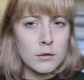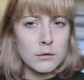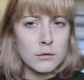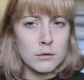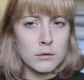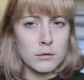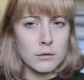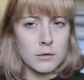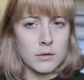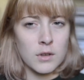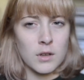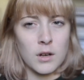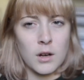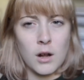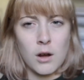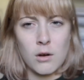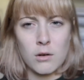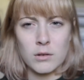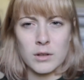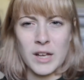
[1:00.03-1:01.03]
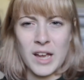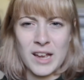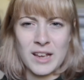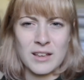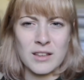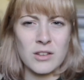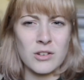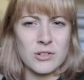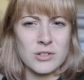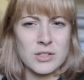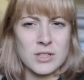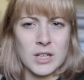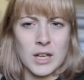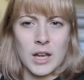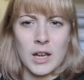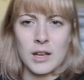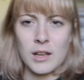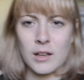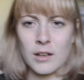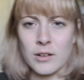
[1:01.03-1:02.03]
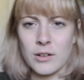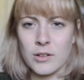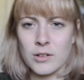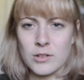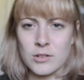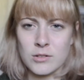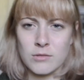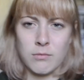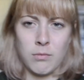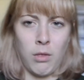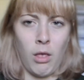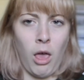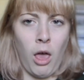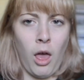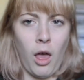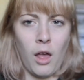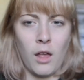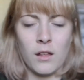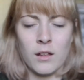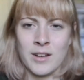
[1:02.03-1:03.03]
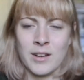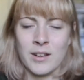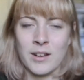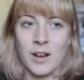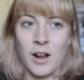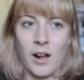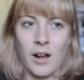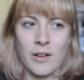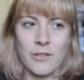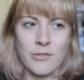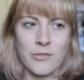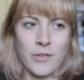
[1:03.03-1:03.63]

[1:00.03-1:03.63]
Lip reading: ooh, you know, like, you're sick and you, like, not